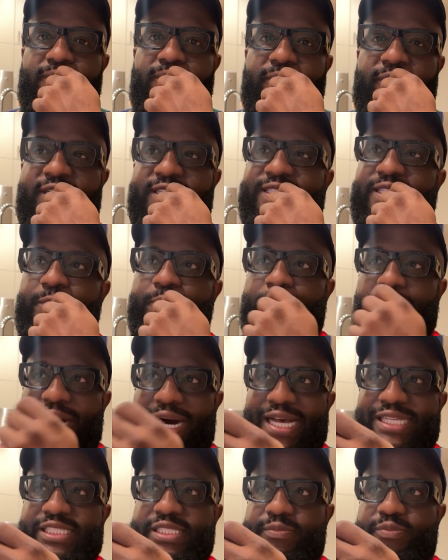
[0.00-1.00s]
It's
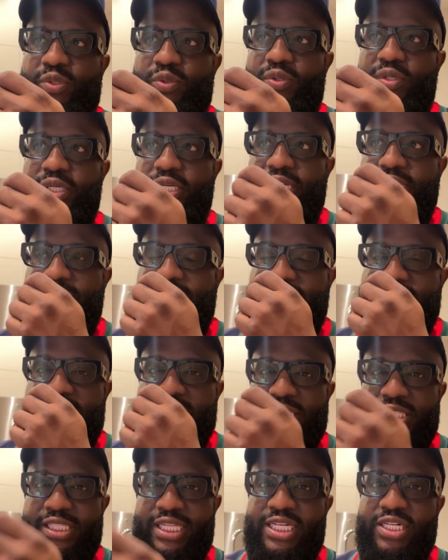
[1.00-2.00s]
impossible. It's
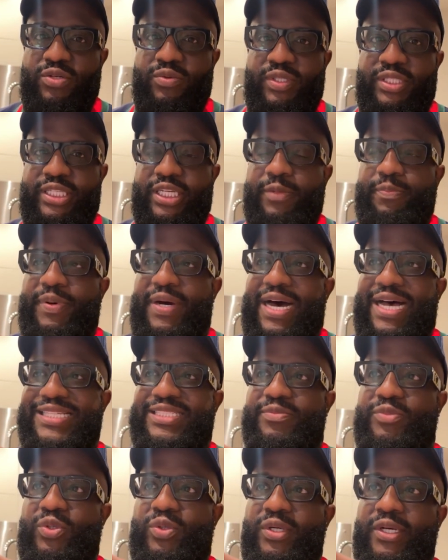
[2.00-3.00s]
literally
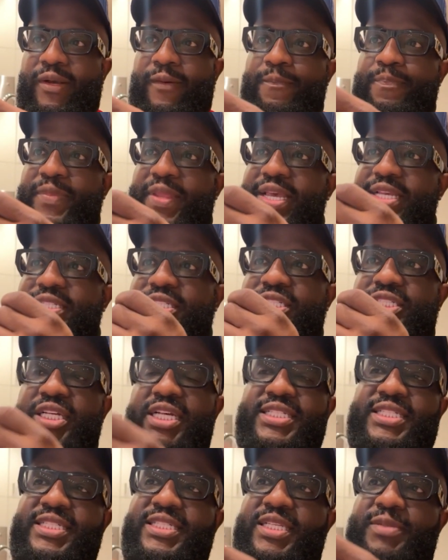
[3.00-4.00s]
impossible. It's
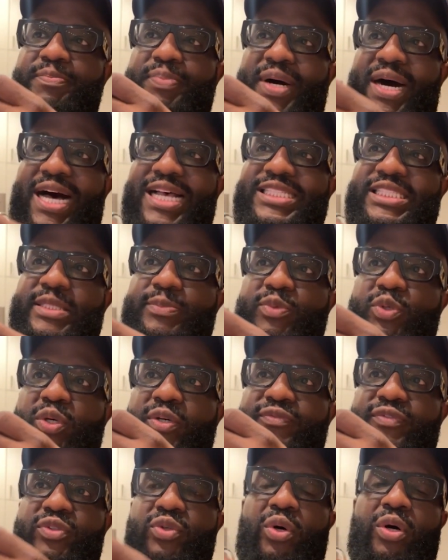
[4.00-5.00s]
just as impossible
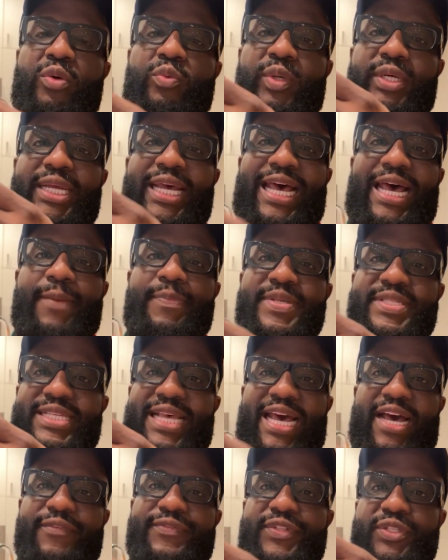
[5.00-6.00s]
of knowing what happens
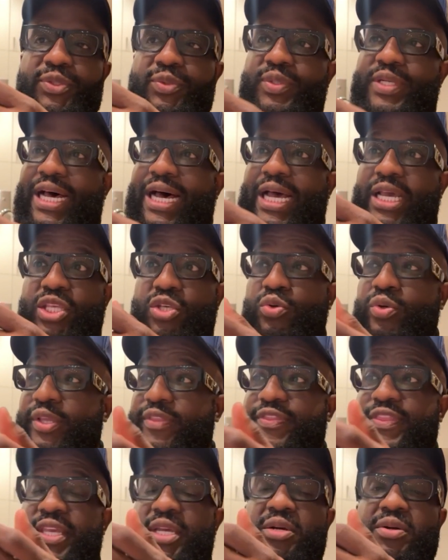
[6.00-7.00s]
after you die. You
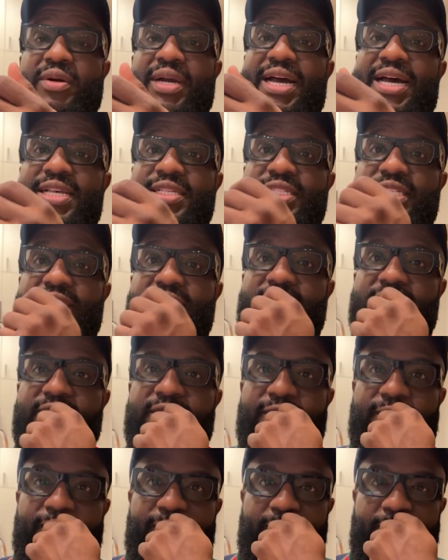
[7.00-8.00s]
could theorize it,
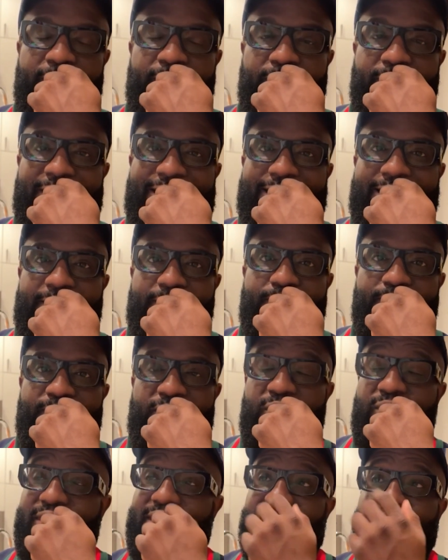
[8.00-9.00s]
right?
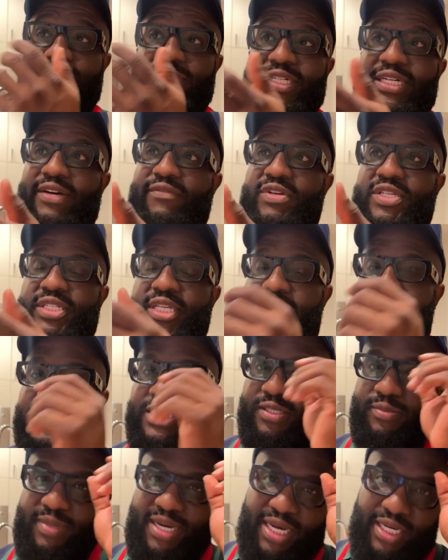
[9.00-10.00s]
You can have a
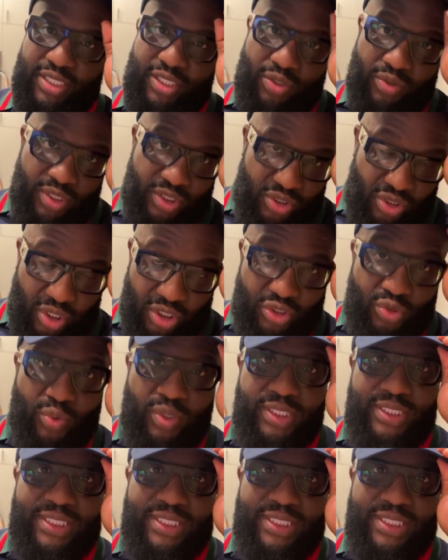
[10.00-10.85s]
conversation about it. You can talk to a